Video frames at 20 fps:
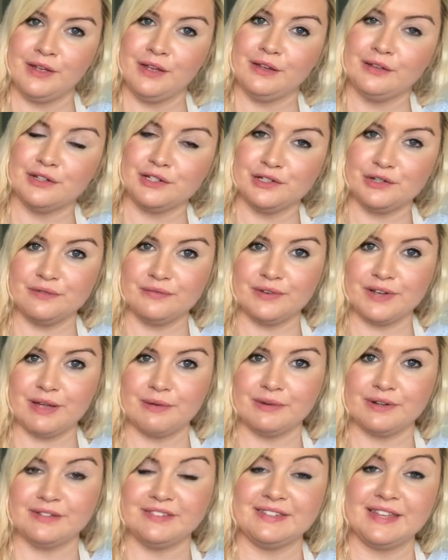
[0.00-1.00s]
Now don't forget
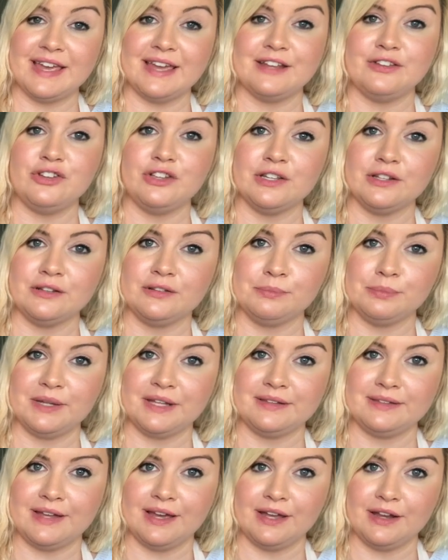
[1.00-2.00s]
what I said, you can
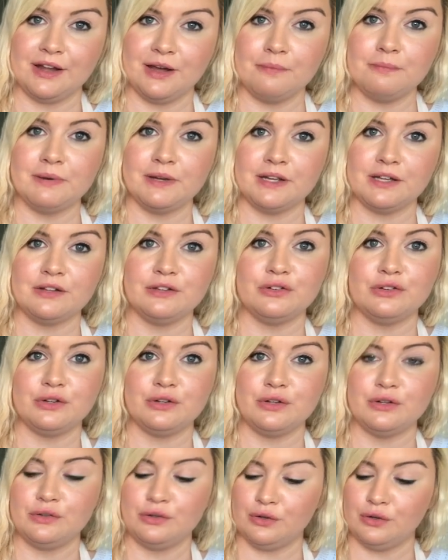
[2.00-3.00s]
split that up. It can
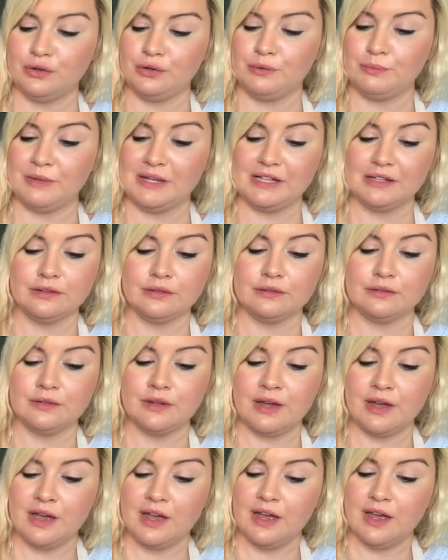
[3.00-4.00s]
do 2 meals,
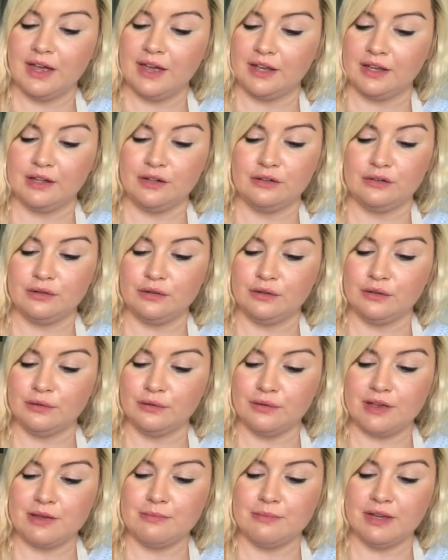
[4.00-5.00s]
it could do
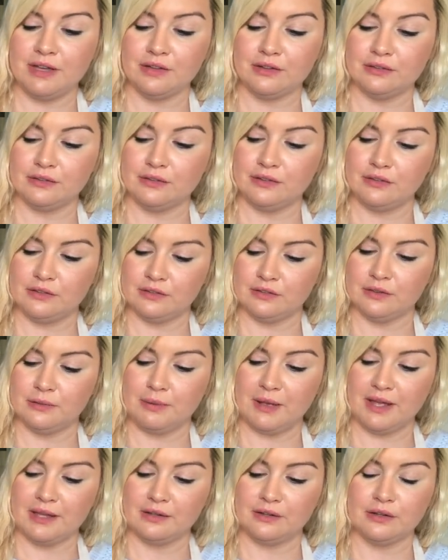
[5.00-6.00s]
3 meals, just
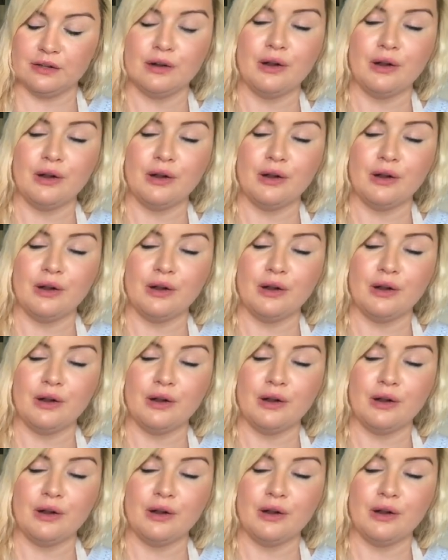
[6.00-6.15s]
depending on